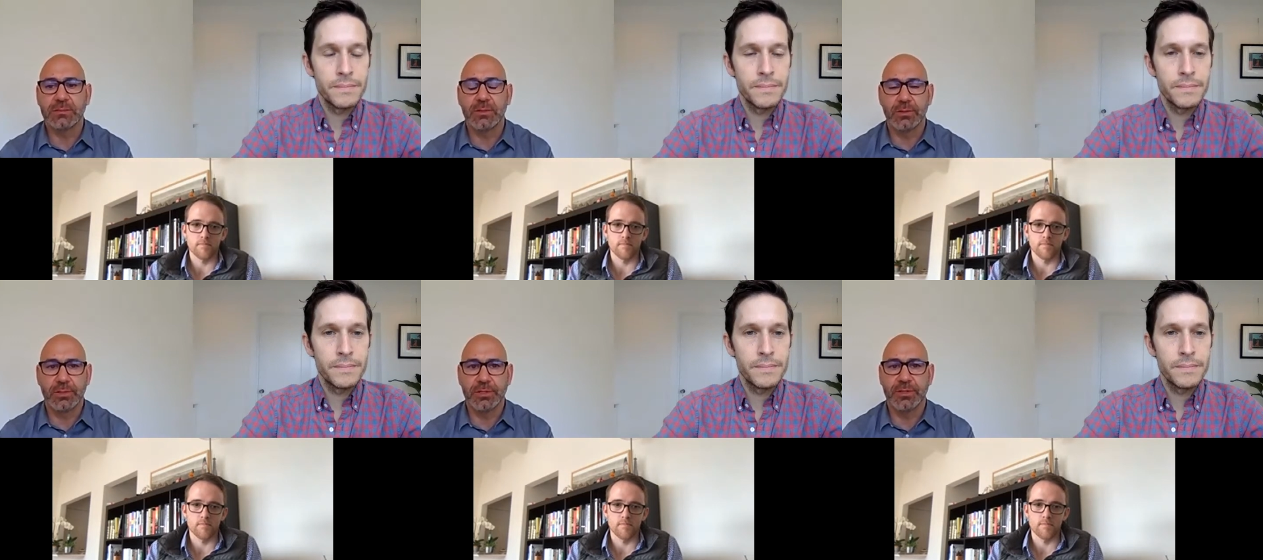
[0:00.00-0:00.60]

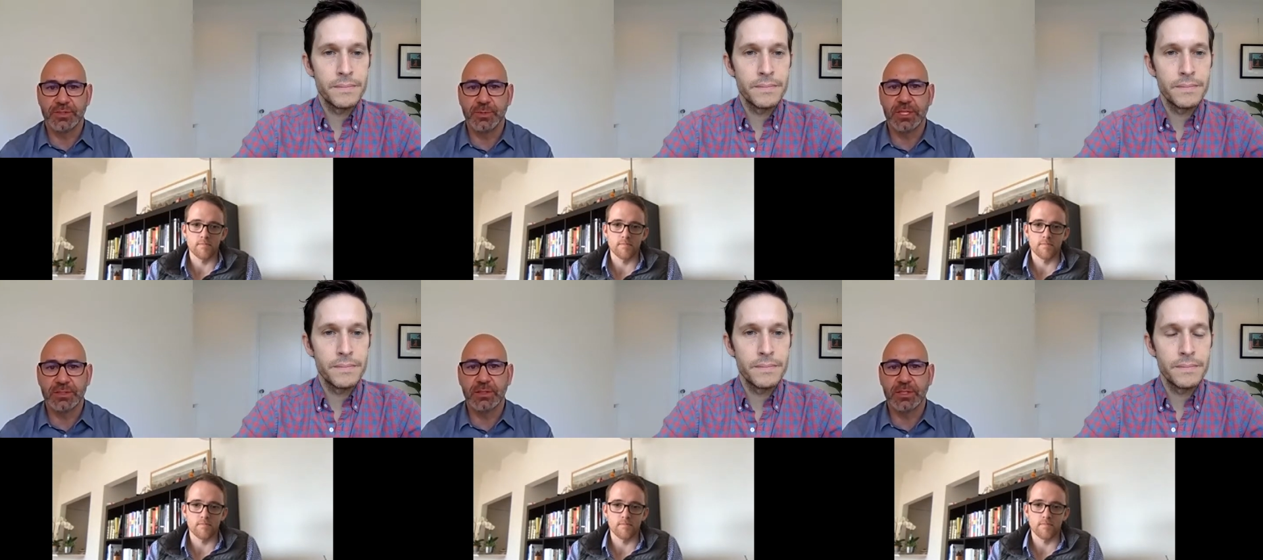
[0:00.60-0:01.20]
Speaker 1: earlier this week
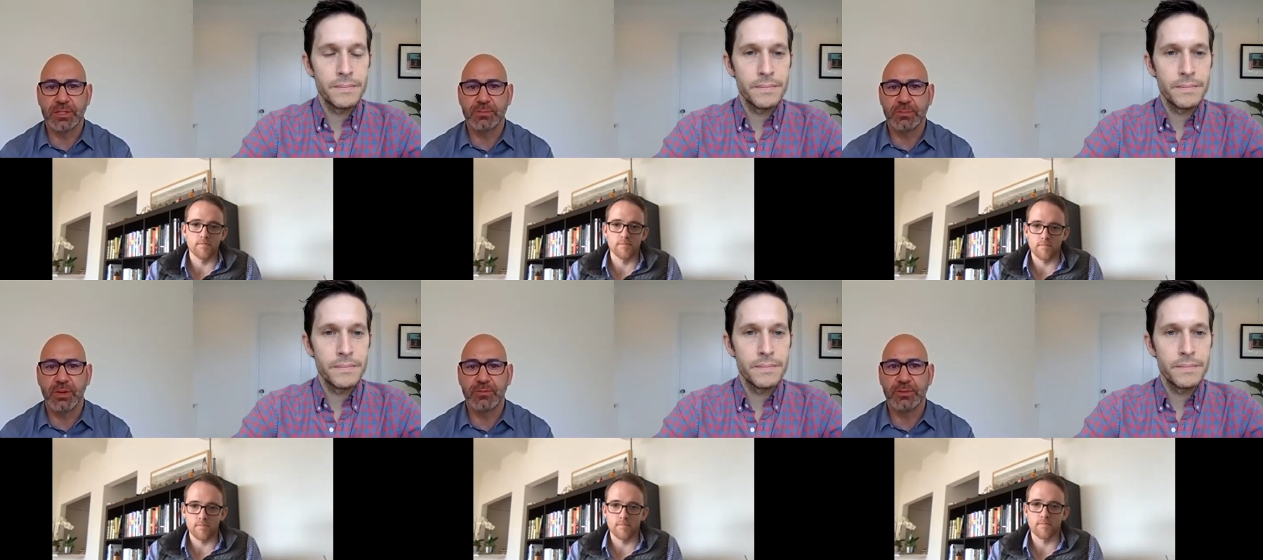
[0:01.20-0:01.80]
to look at some
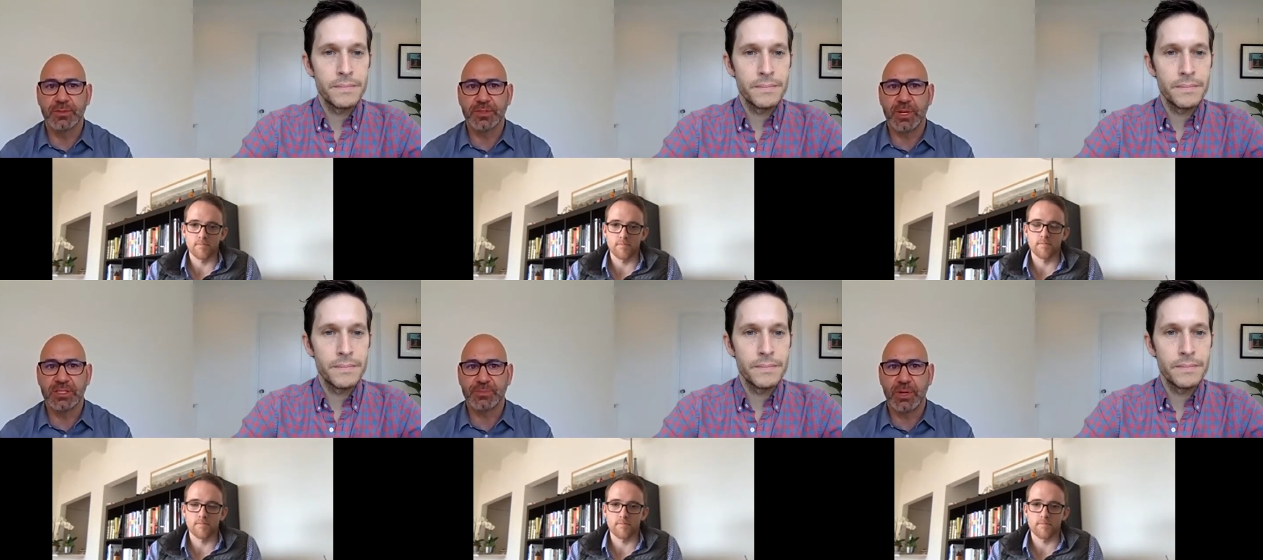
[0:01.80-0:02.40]
COVID
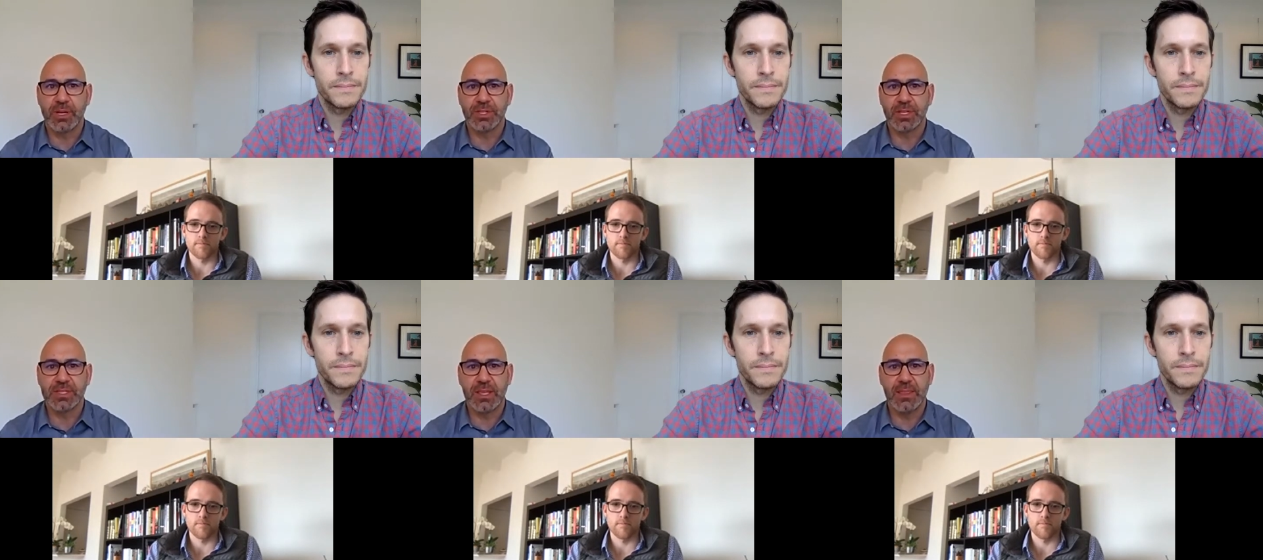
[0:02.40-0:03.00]
response
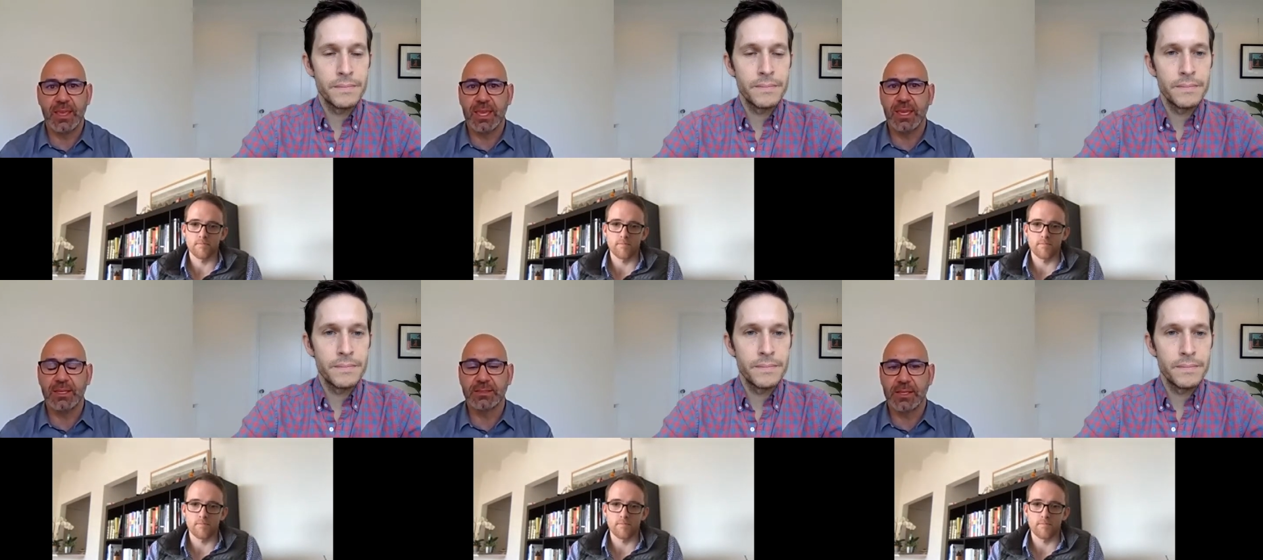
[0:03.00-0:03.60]
projects, and
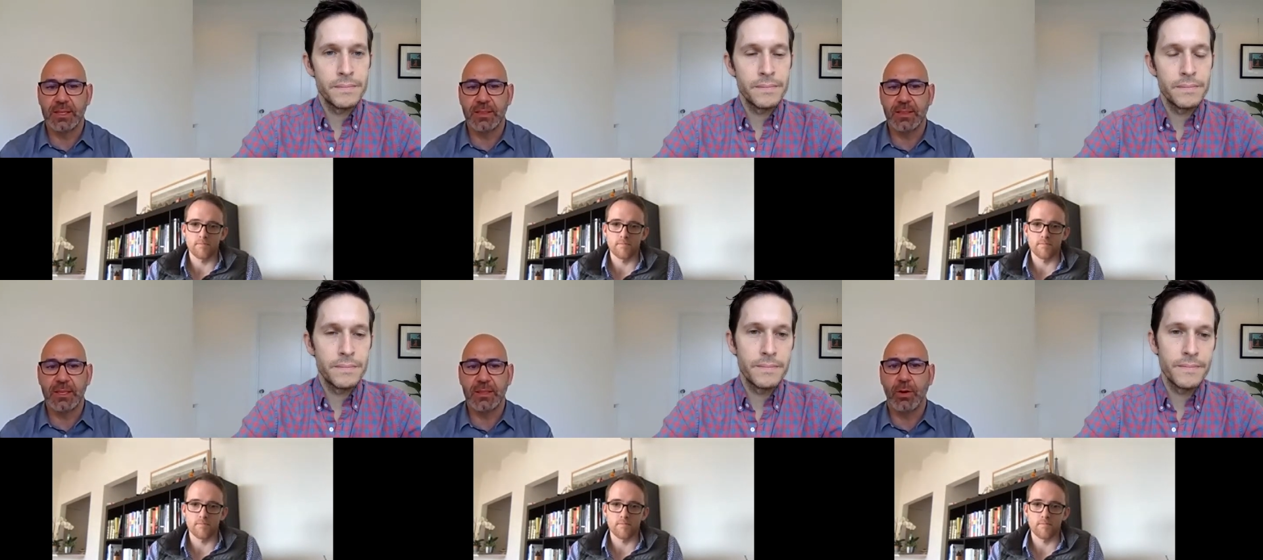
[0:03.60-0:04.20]
they said
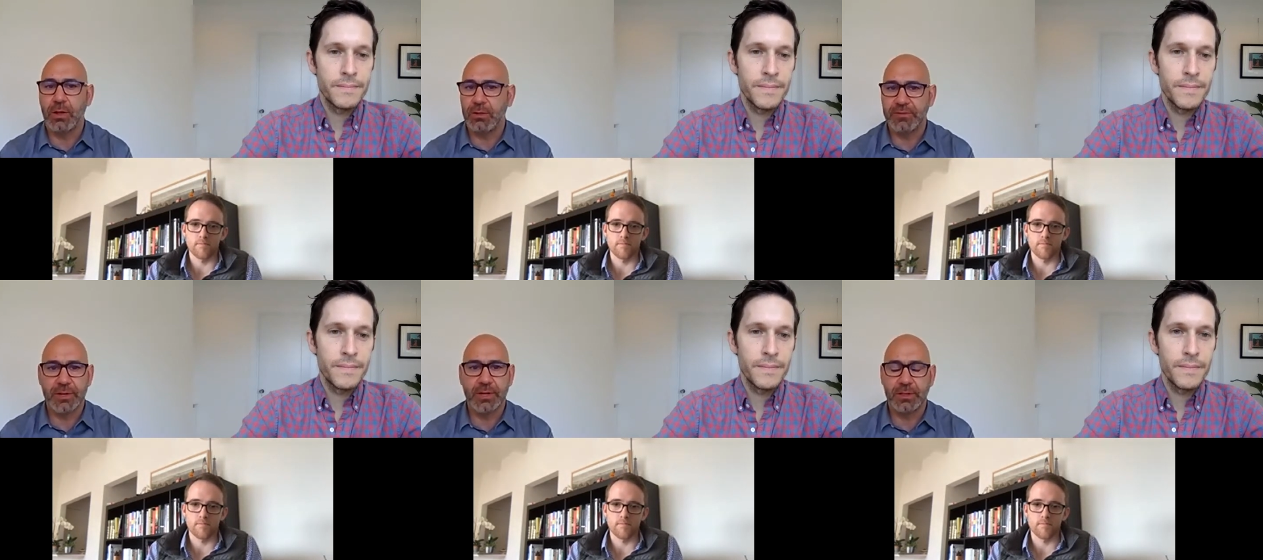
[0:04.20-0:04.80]
that all of
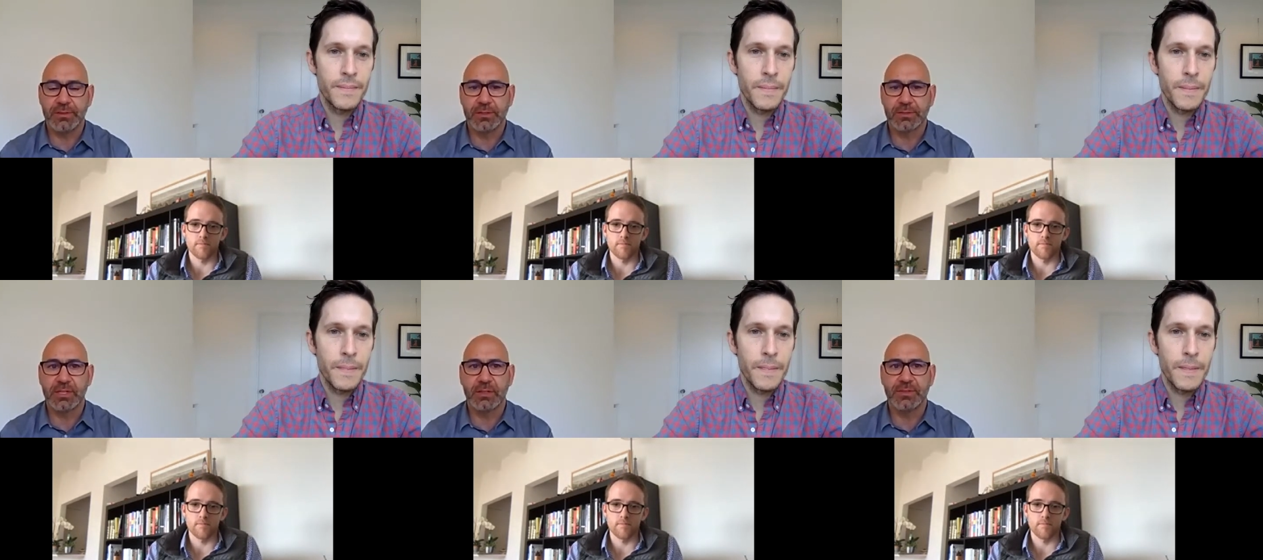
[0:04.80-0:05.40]
their healthcare
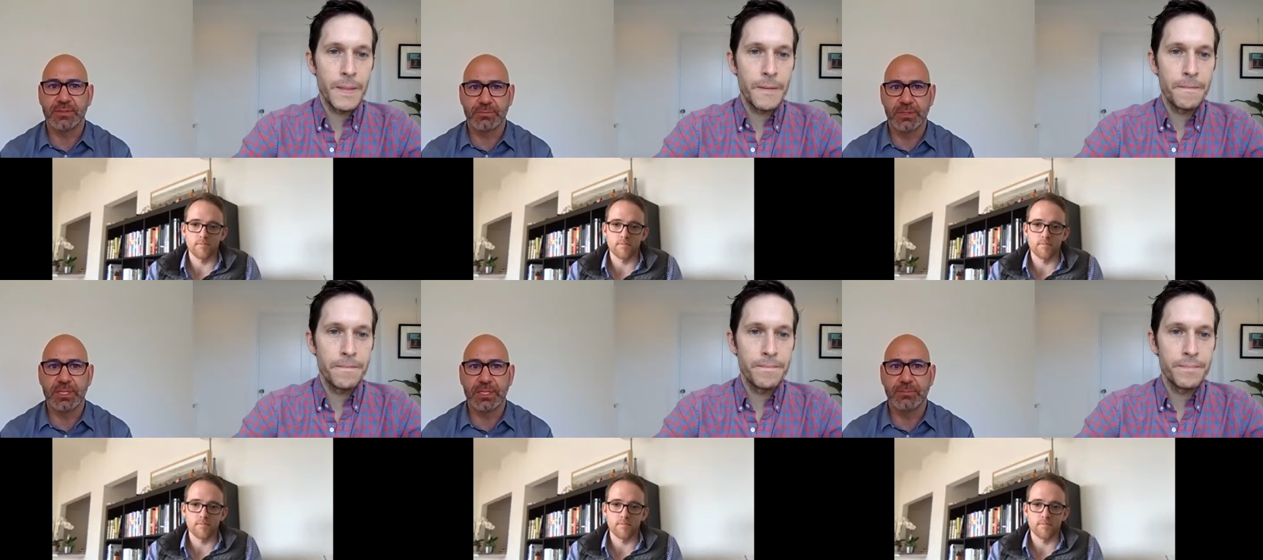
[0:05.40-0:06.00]
stuff has
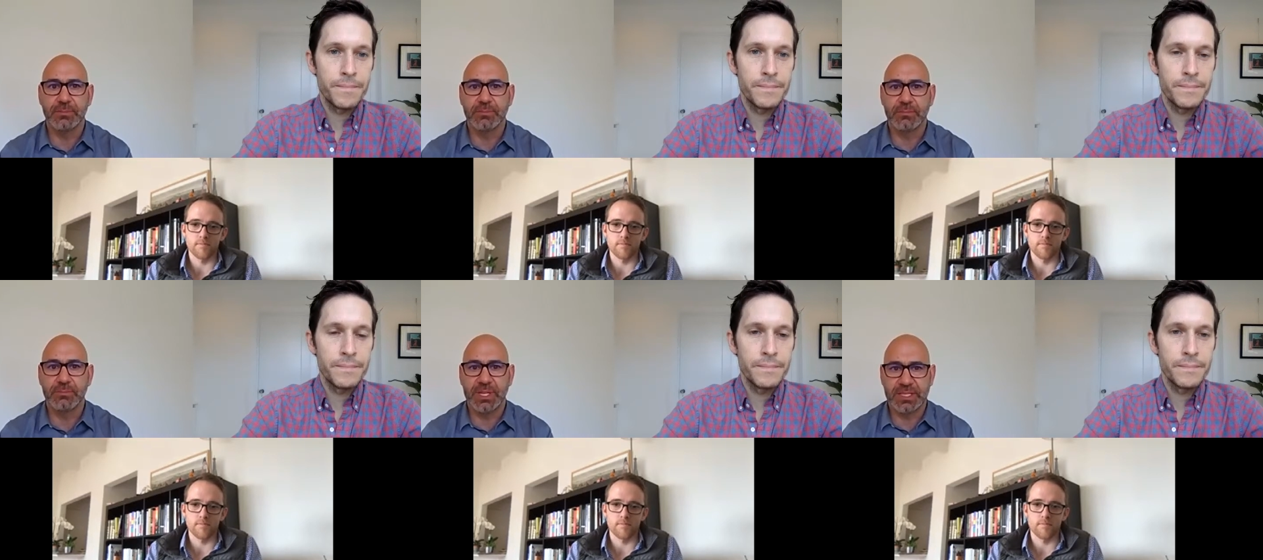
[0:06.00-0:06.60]
really
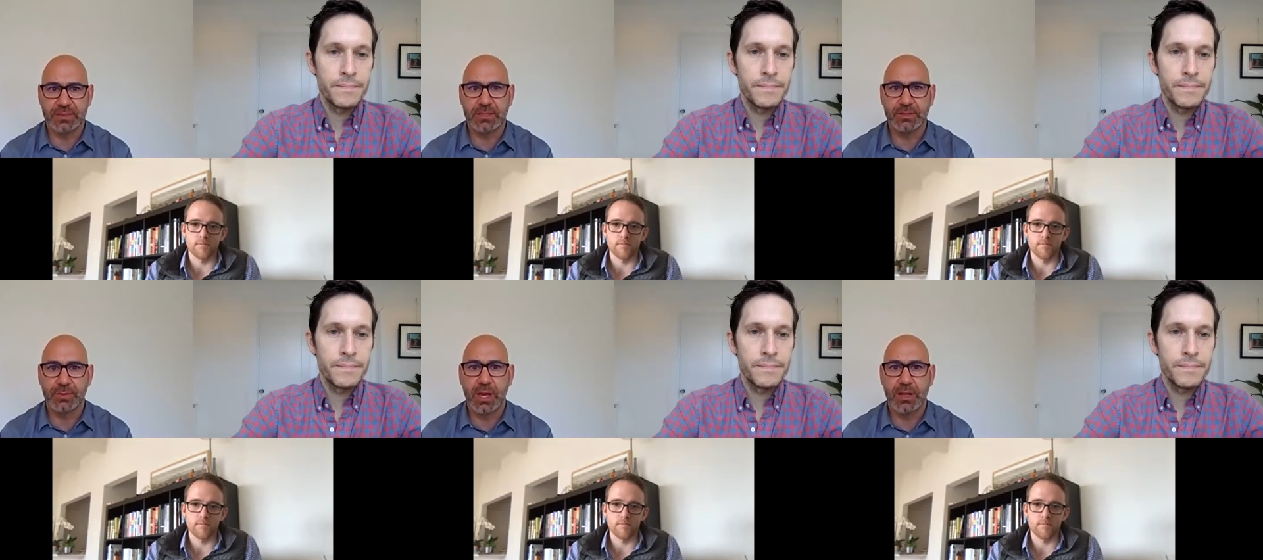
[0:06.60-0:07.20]
basically
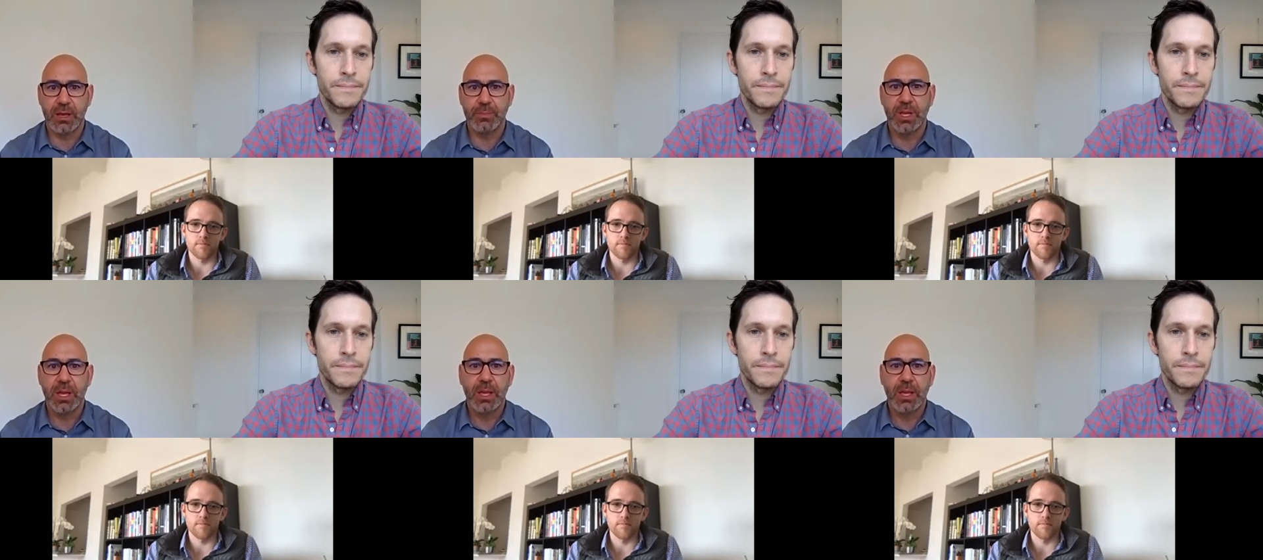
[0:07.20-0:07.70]
dried up.